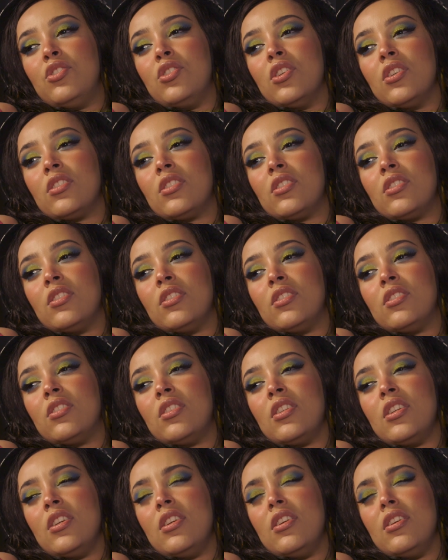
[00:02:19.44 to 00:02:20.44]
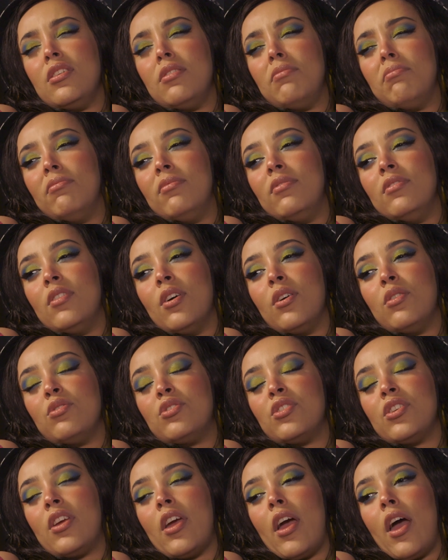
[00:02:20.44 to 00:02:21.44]
just to see
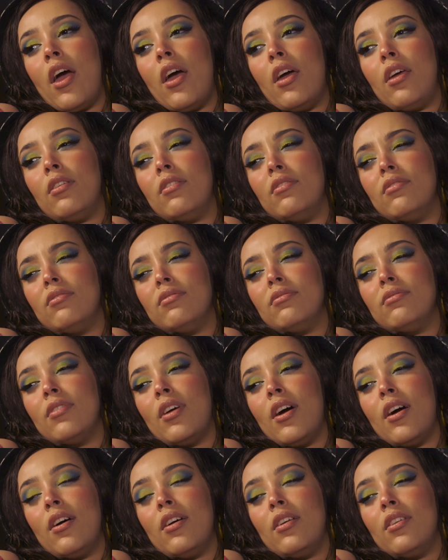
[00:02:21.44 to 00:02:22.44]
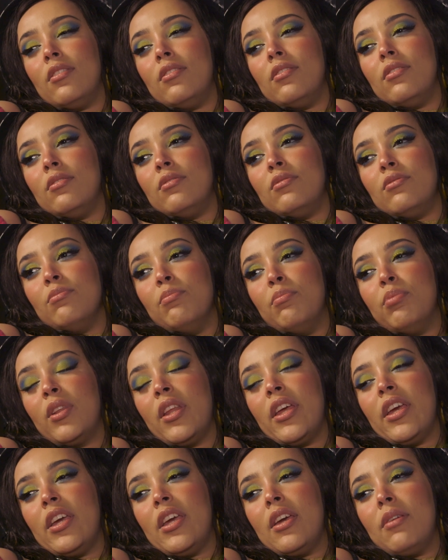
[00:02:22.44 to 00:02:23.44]
Doja Cat
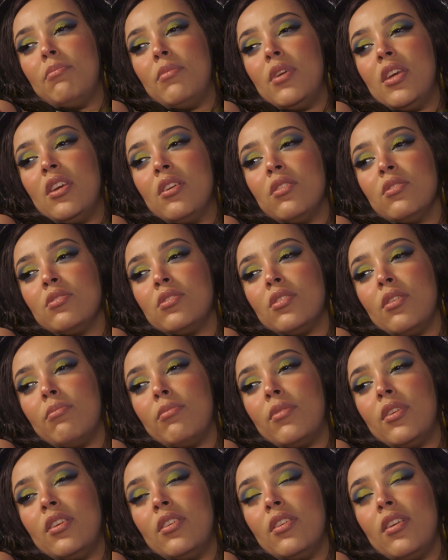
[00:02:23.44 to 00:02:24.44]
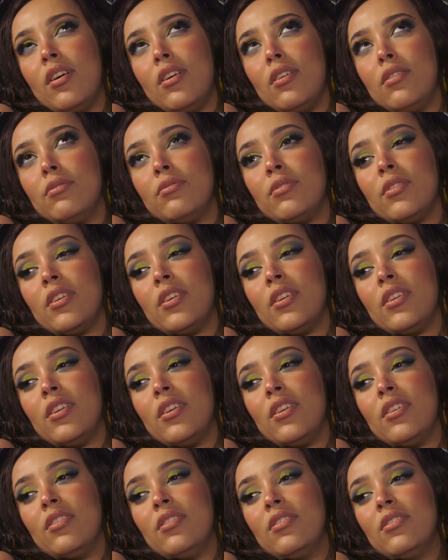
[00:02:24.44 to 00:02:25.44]
blink at me or something. I don't fucking
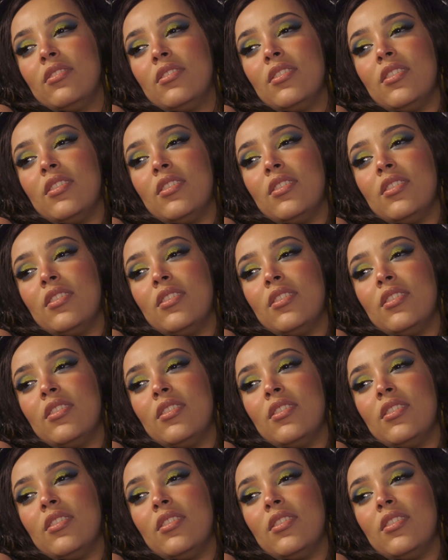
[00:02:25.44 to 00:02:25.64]
know.